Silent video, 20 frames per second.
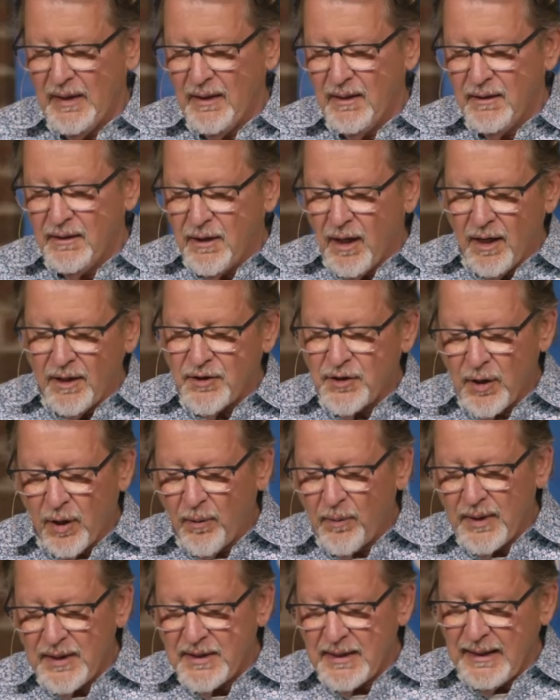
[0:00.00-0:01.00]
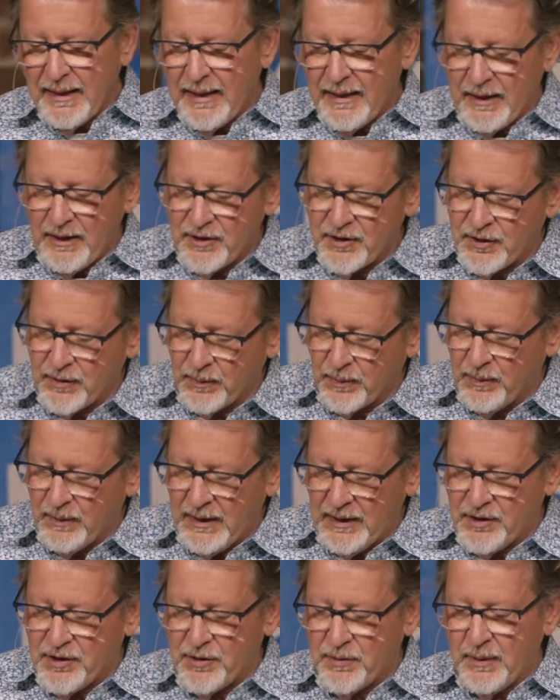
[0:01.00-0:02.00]
God's always led us through
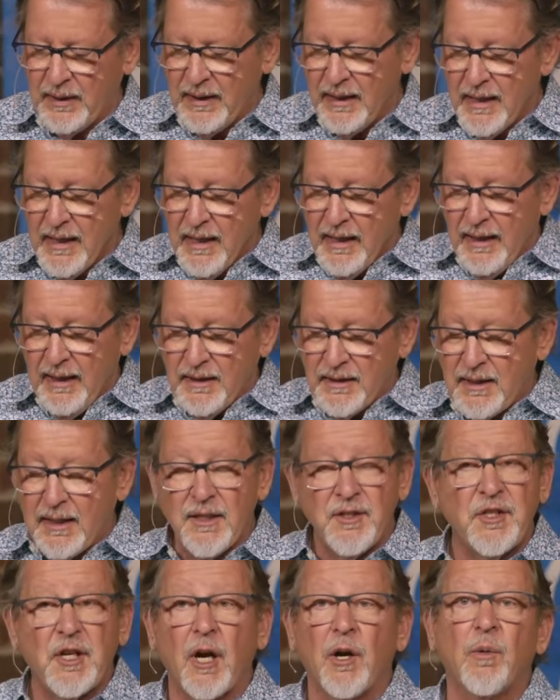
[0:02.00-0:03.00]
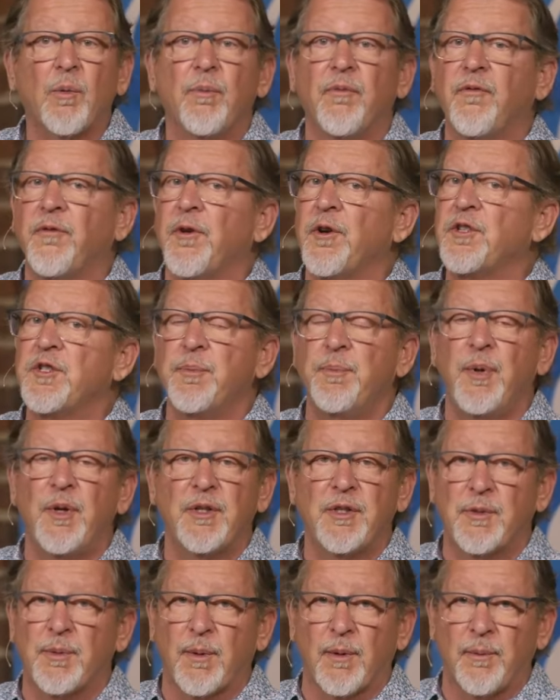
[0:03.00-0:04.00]
history. And since our first
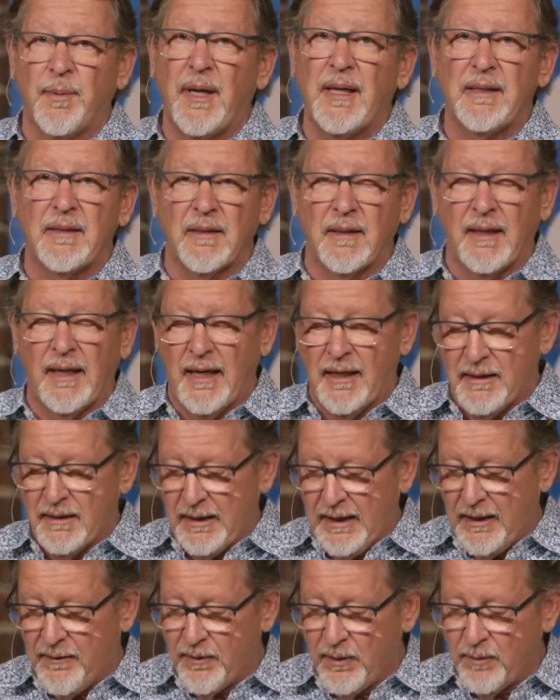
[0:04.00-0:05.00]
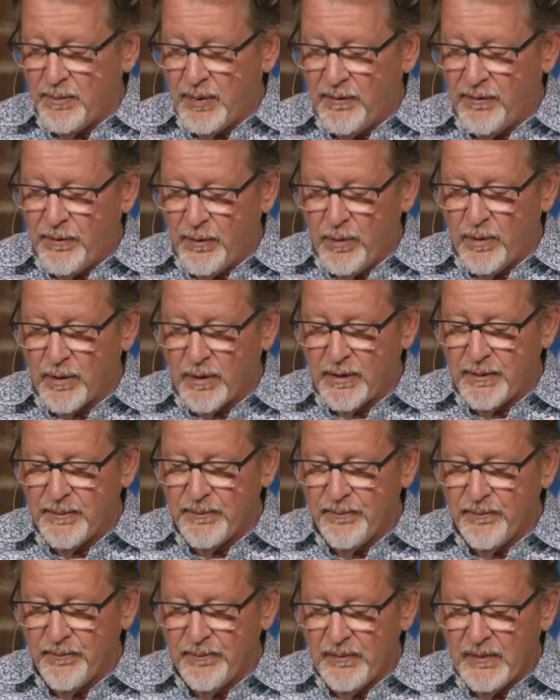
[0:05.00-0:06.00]
books were written, and even before,
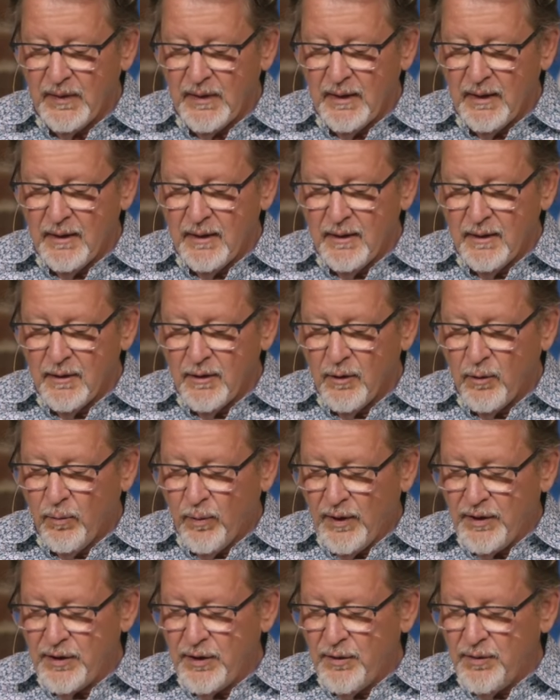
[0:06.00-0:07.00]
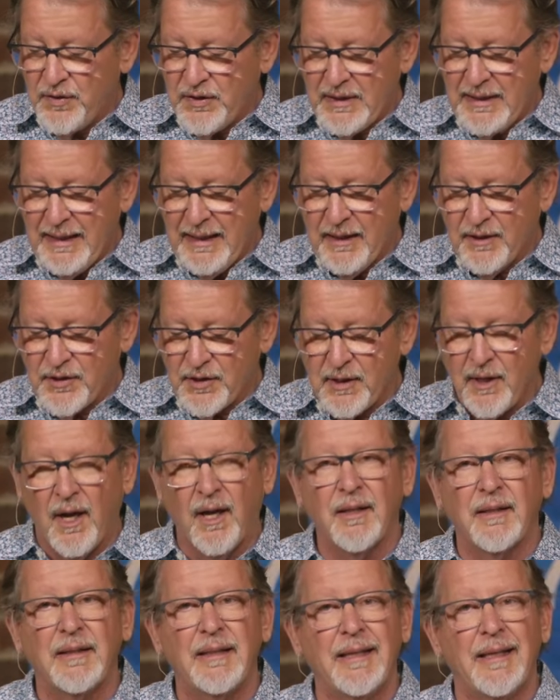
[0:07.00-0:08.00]
what you see is
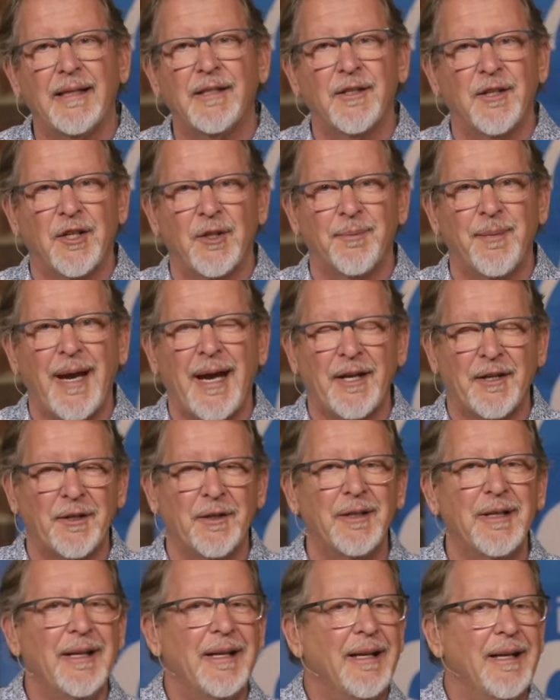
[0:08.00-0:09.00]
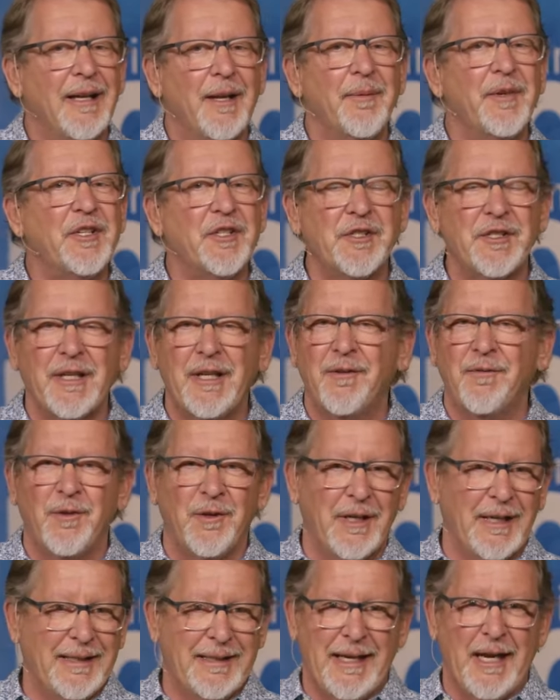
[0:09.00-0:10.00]
not the end of the matter. Let me just give you an
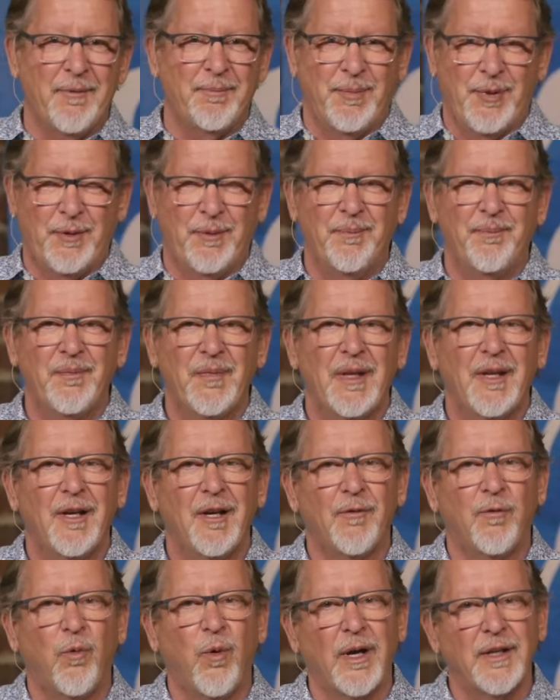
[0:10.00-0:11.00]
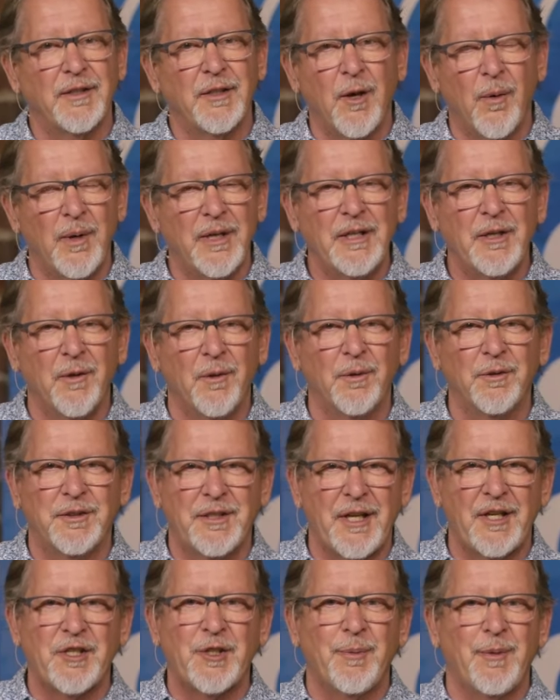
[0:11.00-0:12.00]
example of what knowing your Old
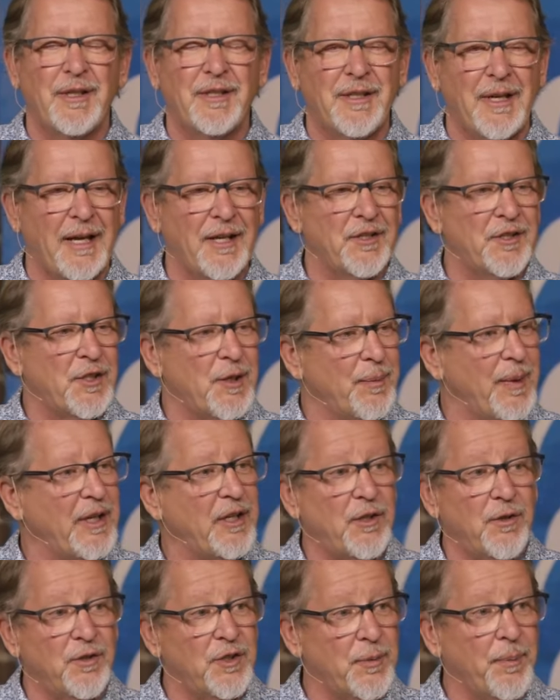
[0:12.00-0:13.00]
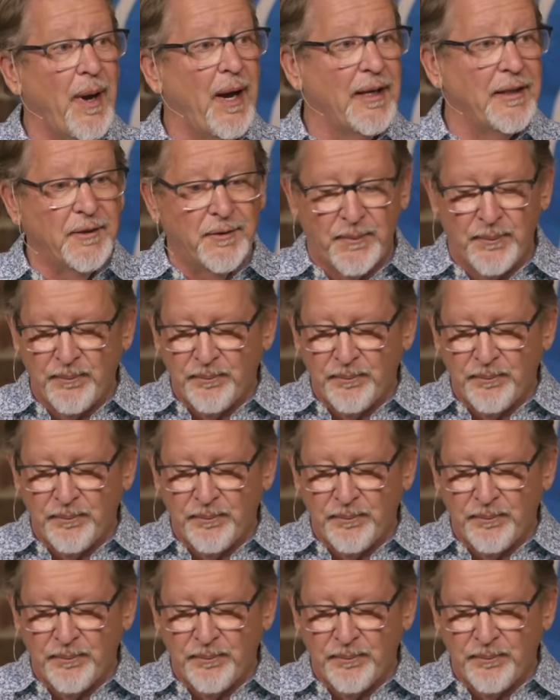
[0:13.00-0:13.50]
Testament does to make you smile.